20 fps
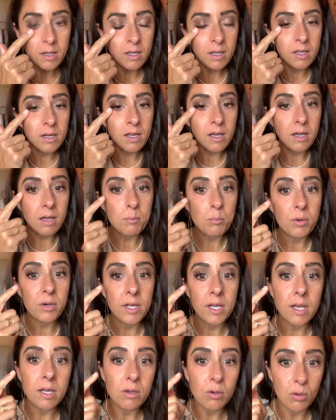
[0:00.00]
And
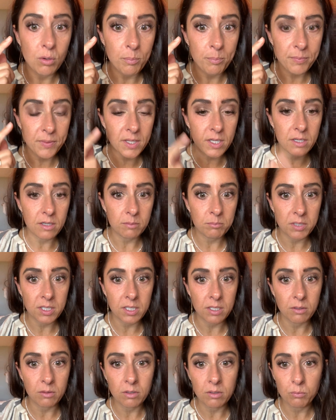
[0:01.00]
boy, I hope that I'm
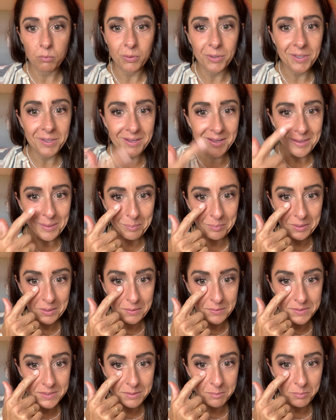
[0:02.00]
getting real up
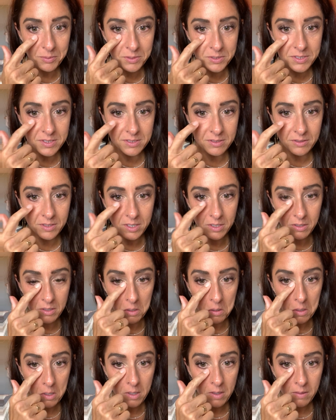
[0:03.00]
close and personal here
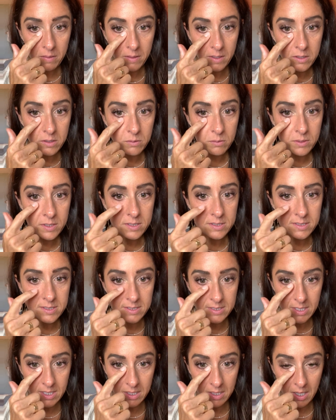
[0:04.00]
that you can
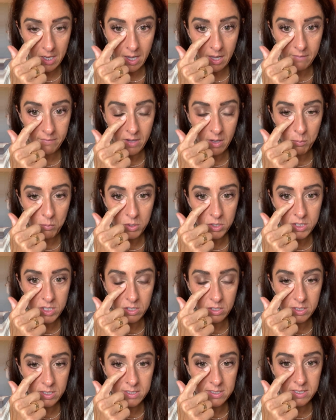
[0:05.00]
see. I've got more
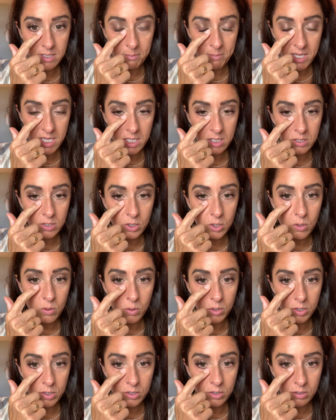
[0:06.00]
darkness on my inner
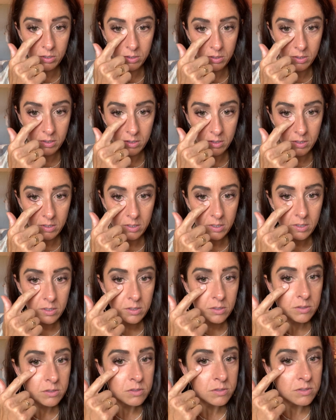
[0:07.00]
corner.
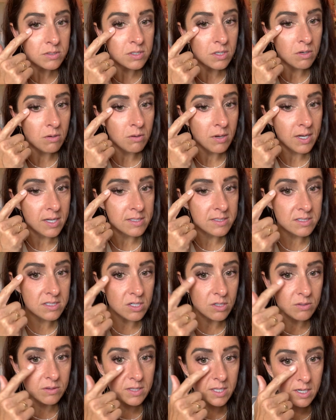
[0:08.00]
So I
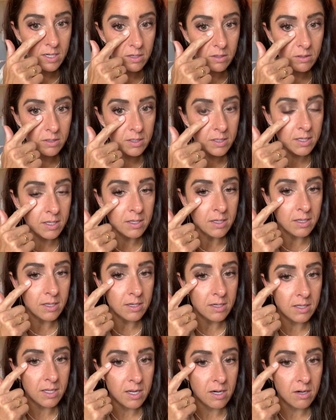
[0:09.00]
start there and
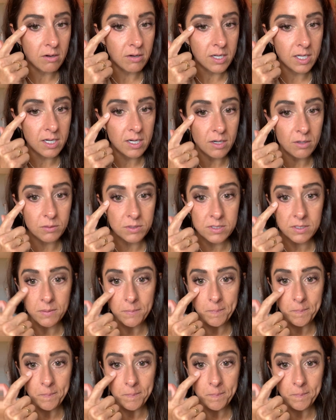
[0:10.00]
kind of carry it out.